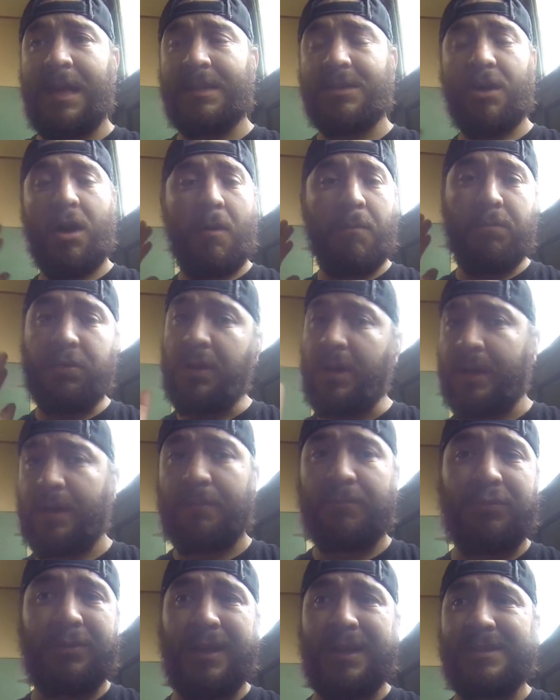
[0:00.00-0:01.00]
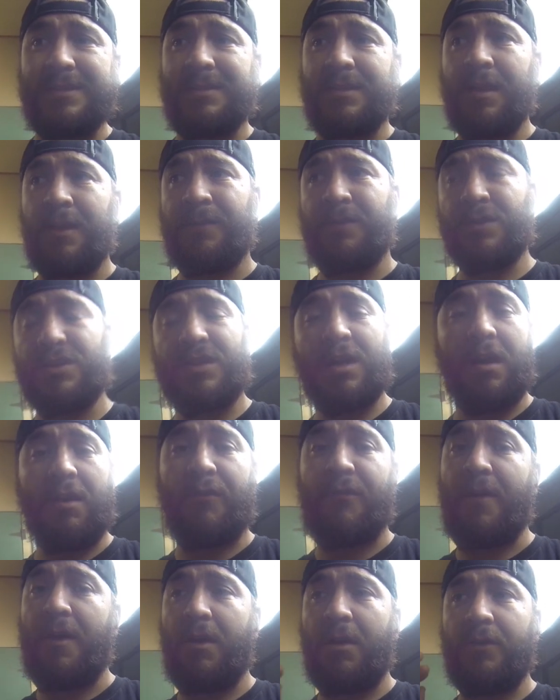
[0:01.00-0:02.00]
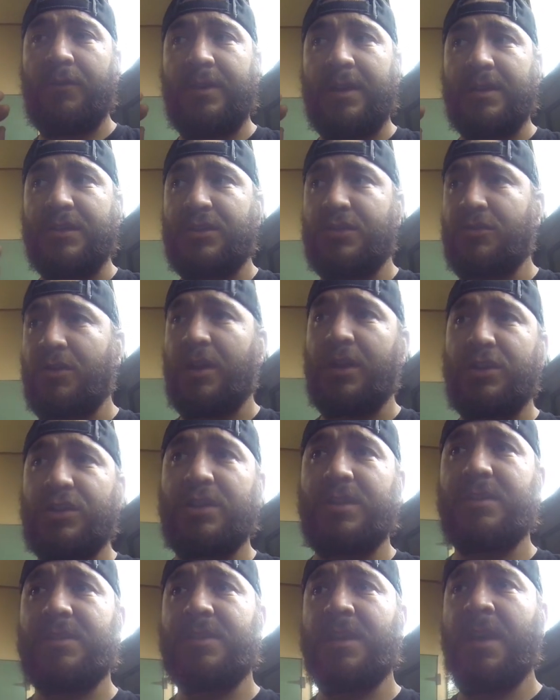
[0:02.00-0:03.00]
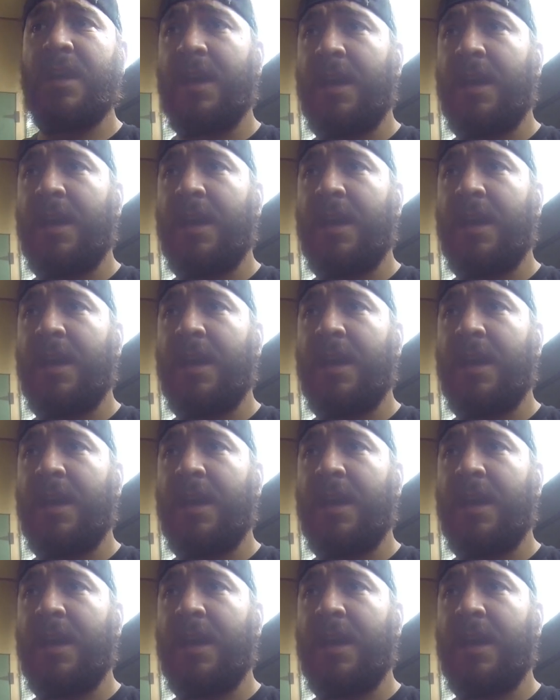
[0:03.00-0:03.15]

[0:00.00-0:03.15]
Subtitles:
all plug and play stuff. You just gotta follow the instructions.